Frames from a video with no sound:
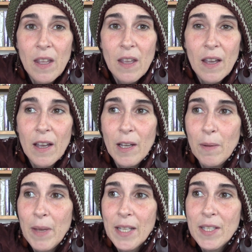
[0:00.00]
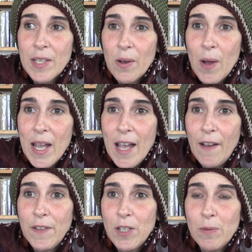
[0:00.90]
And so I
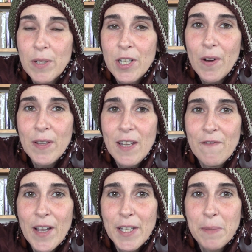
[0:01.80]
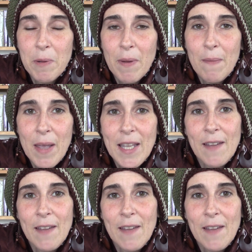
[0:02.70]
have to return the investment by making